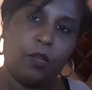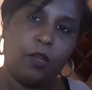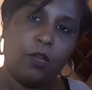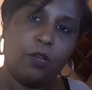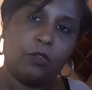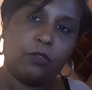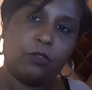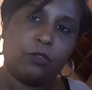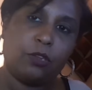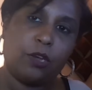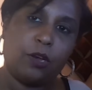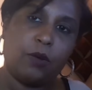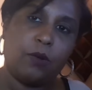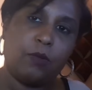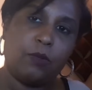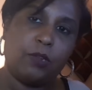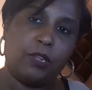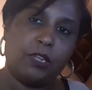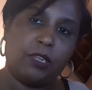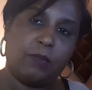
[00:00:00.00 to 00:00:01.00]
so
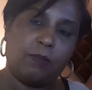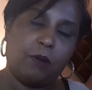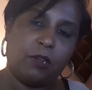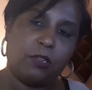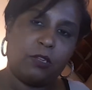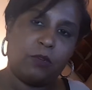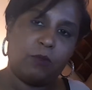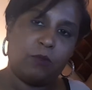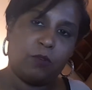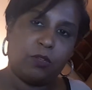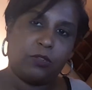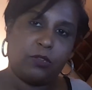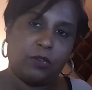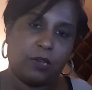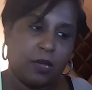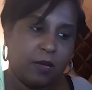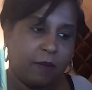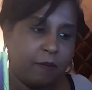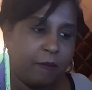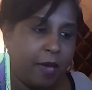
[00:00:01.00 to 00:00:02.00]
this person wants to
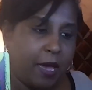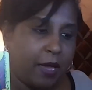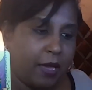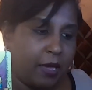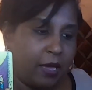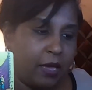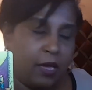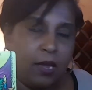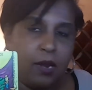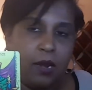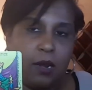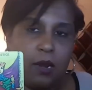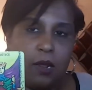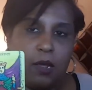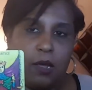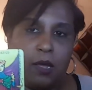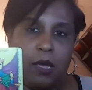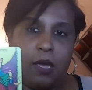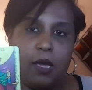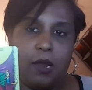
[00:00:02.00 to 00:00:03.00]
come back in.
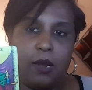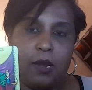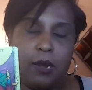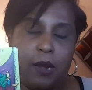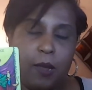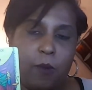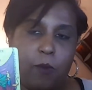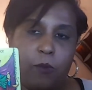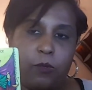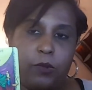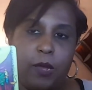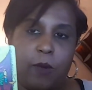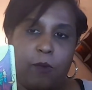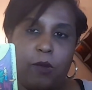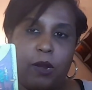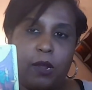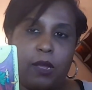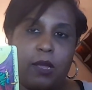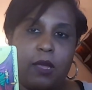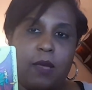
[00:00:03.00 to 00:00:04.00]
They, they want
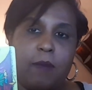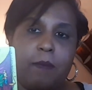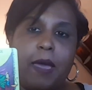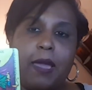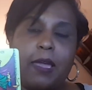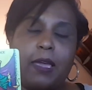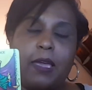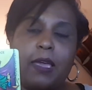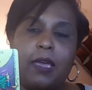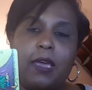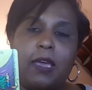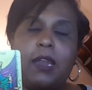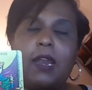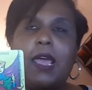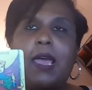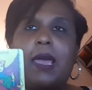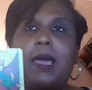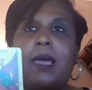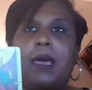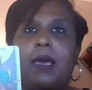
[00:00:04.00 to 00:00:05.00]
to come back in
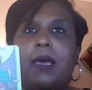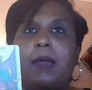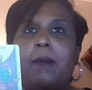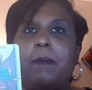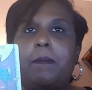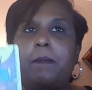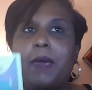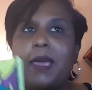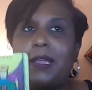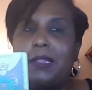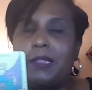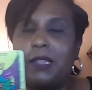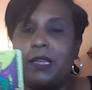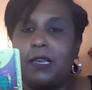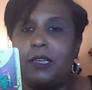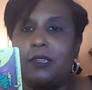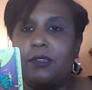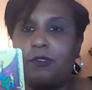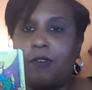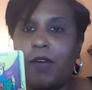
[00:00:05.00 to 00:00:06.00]
and make
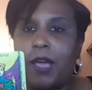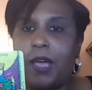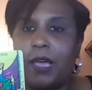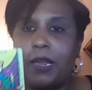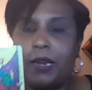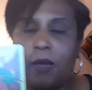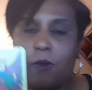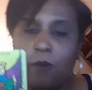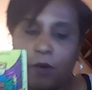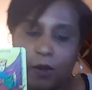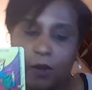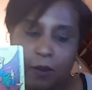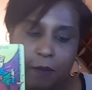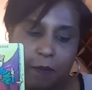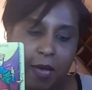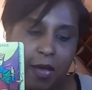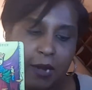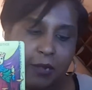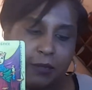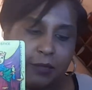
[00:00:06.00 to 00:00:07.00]
things right. They want to
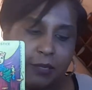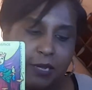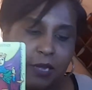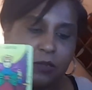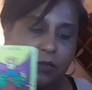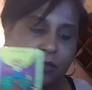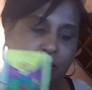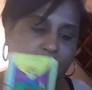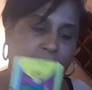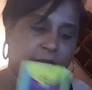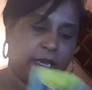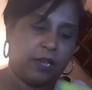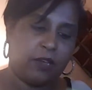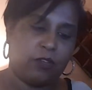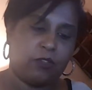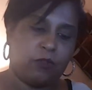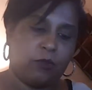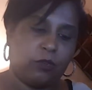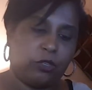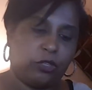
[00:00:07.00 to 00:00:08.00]
balance out the scales
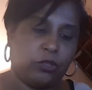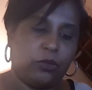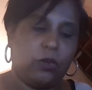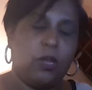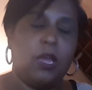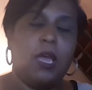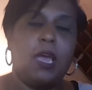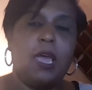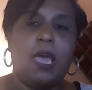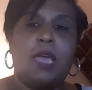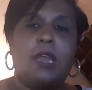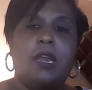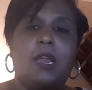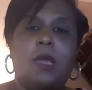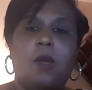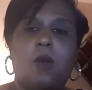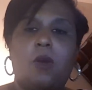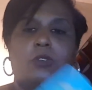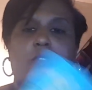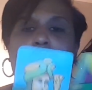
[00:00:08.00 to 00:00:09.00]
with you. And they
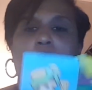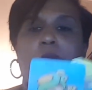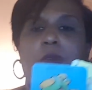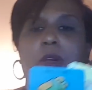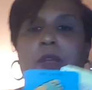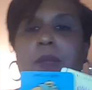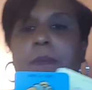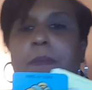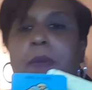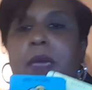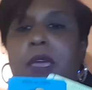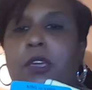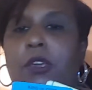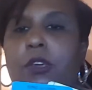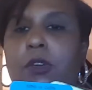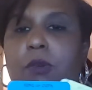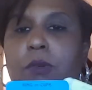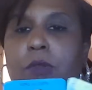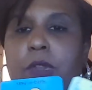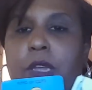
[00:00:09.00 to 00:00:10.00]
also want to make
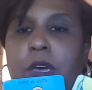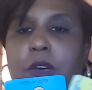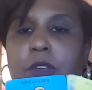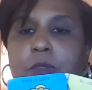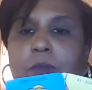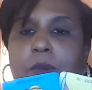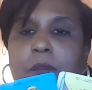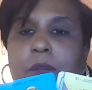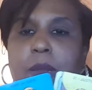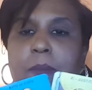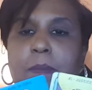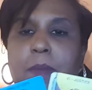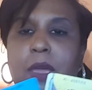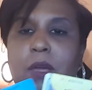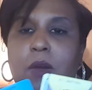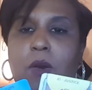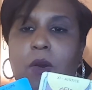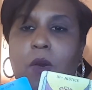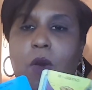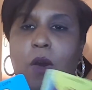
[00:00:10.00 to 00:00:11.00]
you, they also want to make
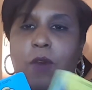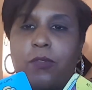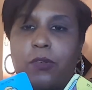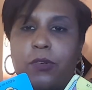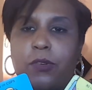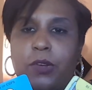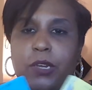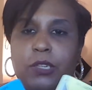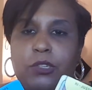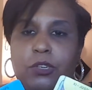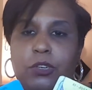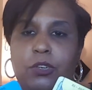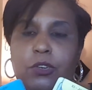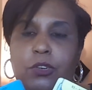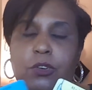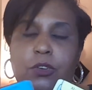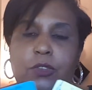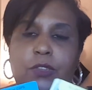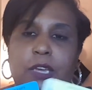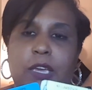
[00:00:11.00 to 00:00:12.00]
an offering to you.
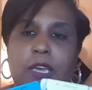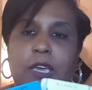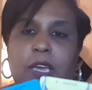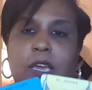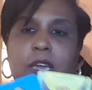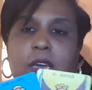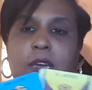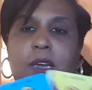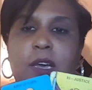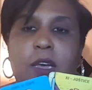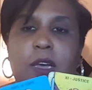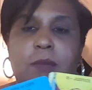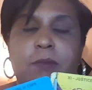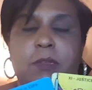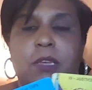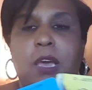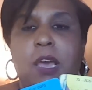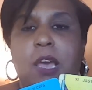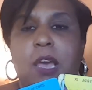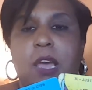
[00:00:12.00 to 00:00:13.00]
Because the King of Cups,
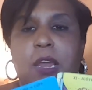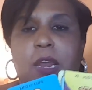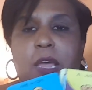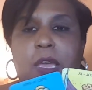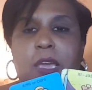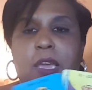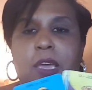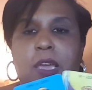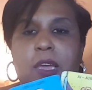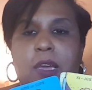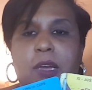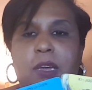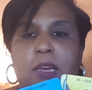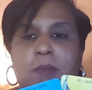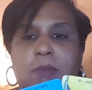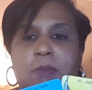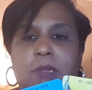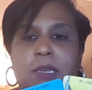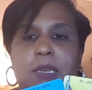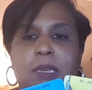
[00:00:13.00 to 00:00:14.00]
the King of
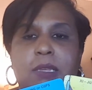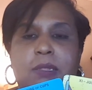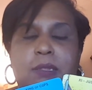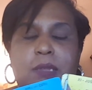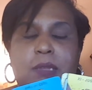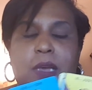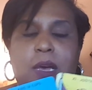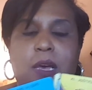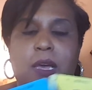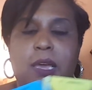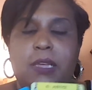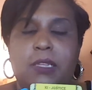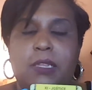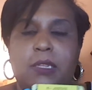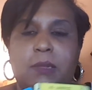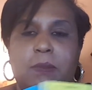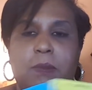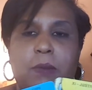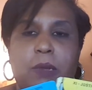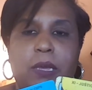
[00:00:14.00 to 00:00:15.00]
Cups, he's, uh, ex,
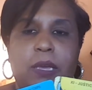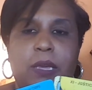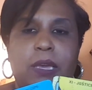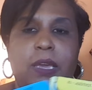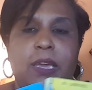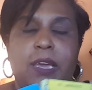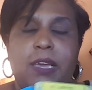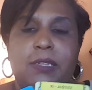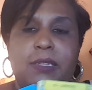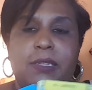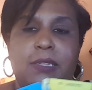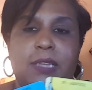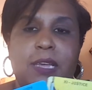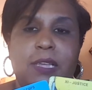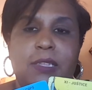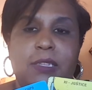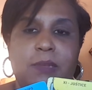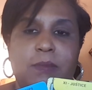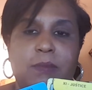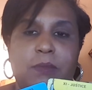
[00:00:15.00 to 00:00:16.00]
he
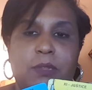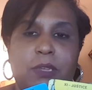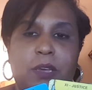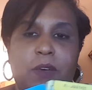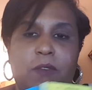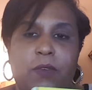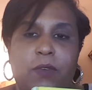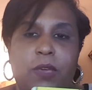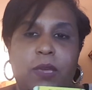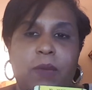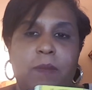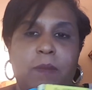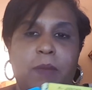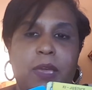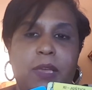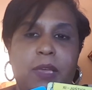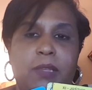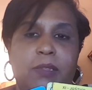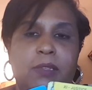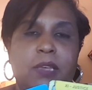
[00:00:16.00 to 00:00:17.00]
extends himself. He
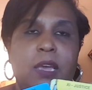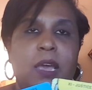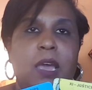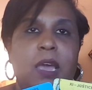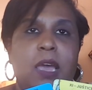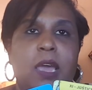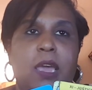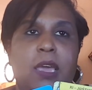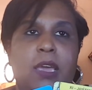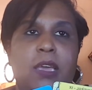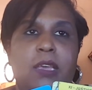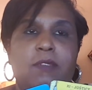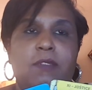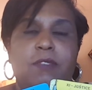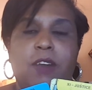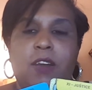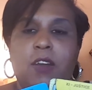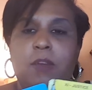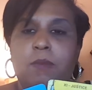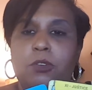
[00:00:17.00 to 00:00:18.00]
makes, he's
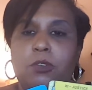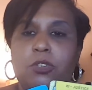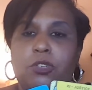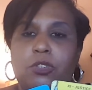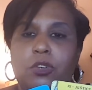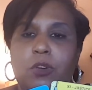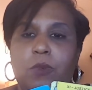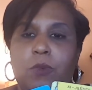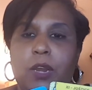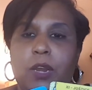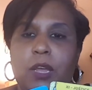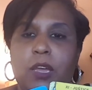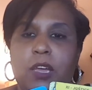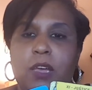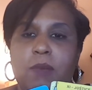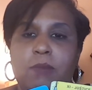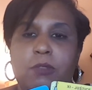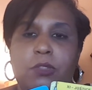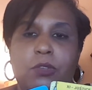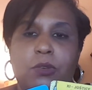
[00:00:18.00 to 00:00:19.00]
very mature when it
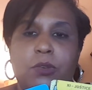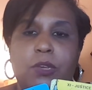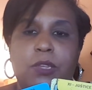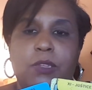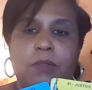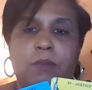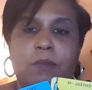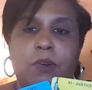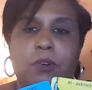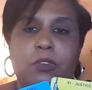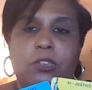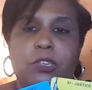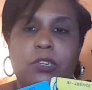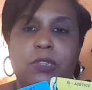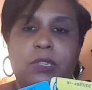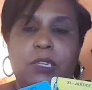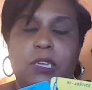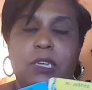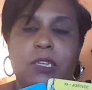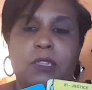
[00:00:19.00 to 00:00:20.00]
comes to his
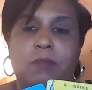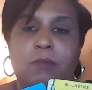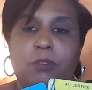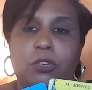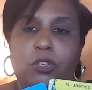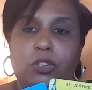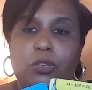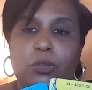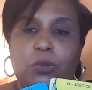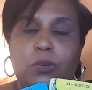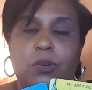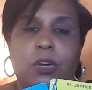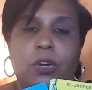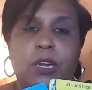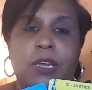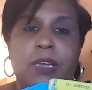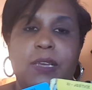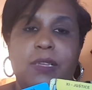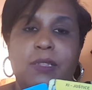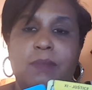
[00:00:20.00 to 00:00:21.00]
emotions. He's mature,
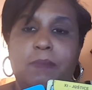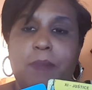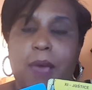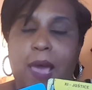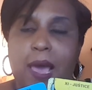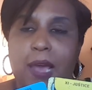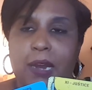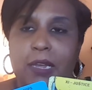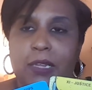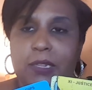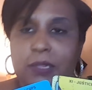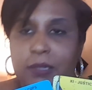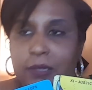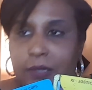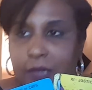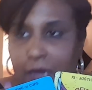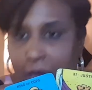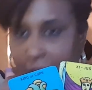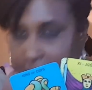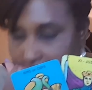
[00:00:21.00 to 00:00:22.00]
he's balanced,
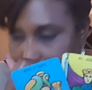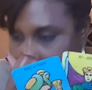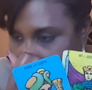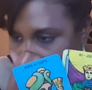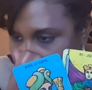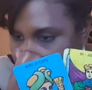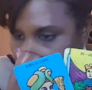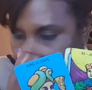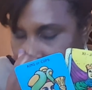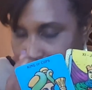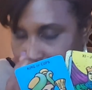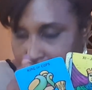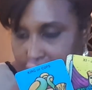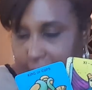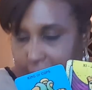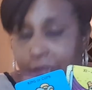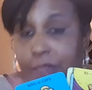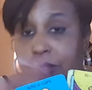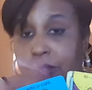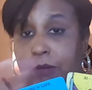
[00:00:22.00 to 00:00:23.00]
and
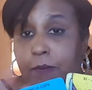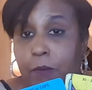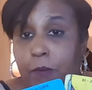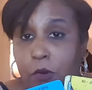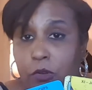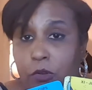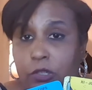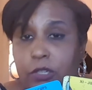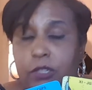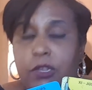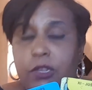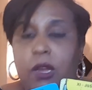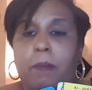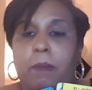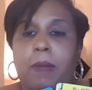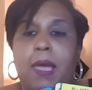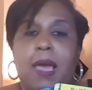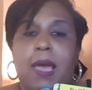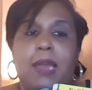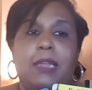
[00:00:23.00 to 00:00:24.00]
his emotions are
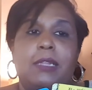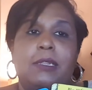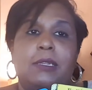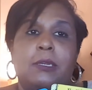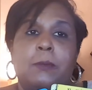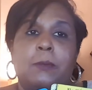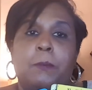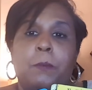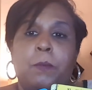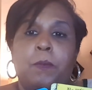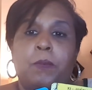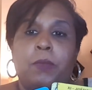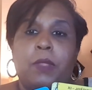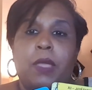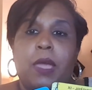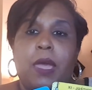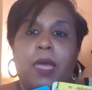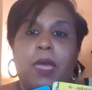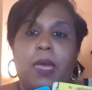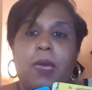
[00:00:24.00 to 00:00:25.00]
balanced.
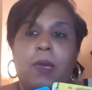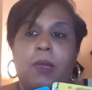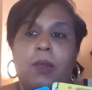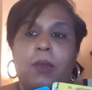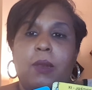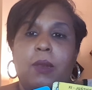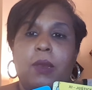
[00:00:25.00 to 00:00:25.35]
And